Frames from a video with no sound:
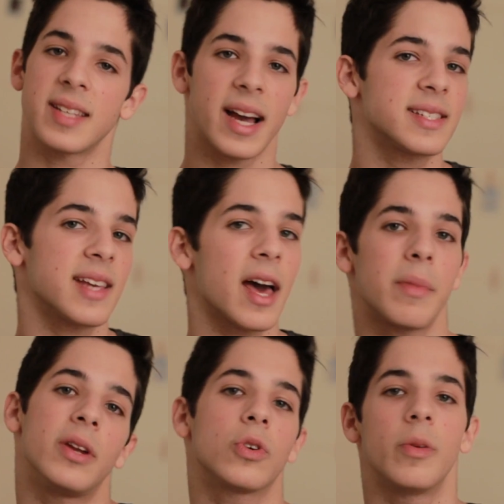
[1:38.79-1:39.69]
I sat in
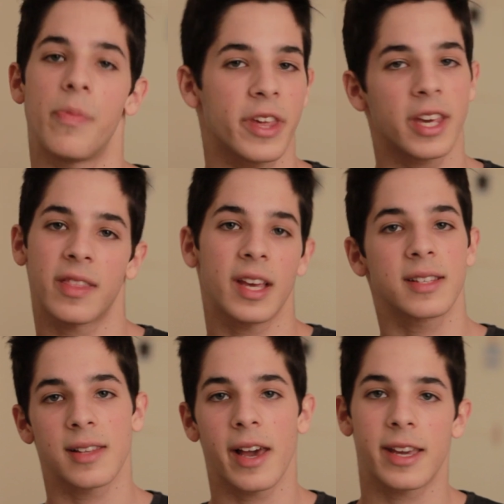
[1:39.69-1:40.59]
my dorm thinking
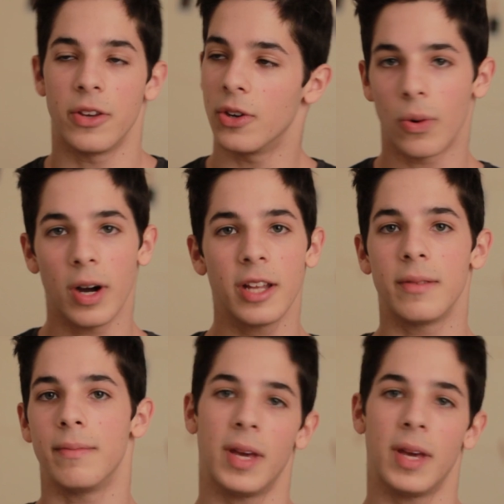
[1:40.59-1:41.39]
things like, you know what?